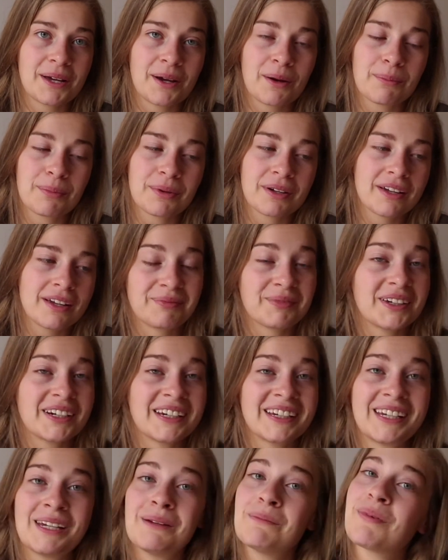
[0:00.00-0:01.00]
up. I'm going
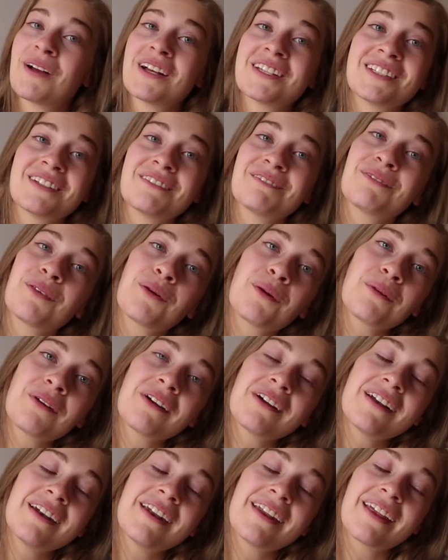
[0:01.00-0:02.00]
to keep pressing
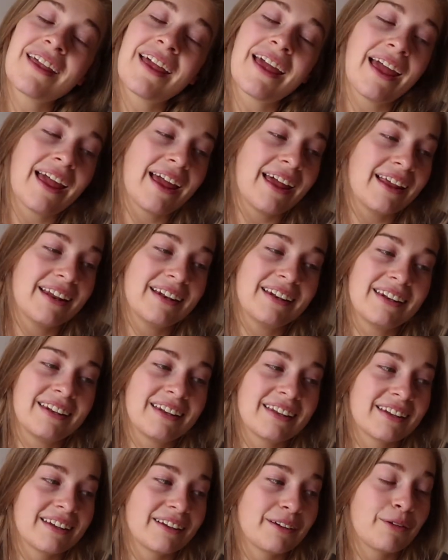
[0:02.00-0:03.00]
forward and
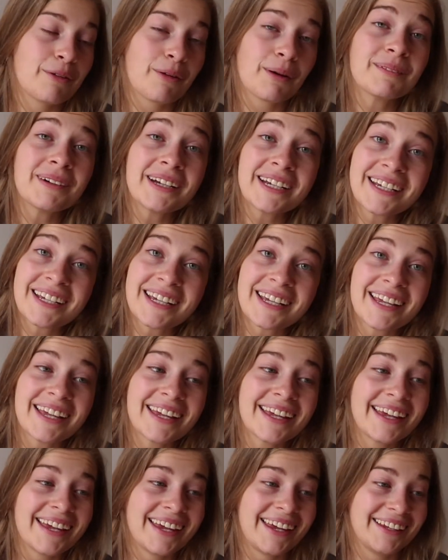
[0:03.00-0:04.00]
growing
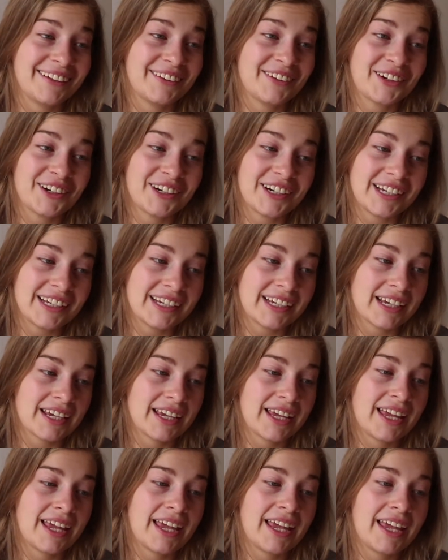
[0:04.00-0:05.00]
and learning,
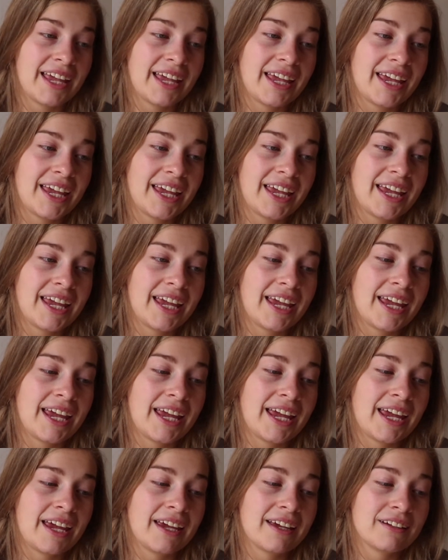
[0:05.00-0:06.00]

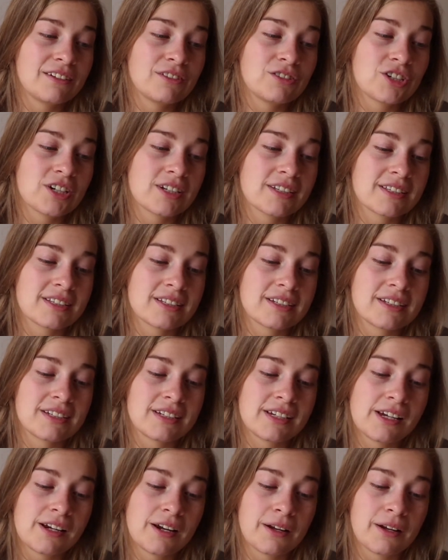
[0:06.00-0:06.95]
and just,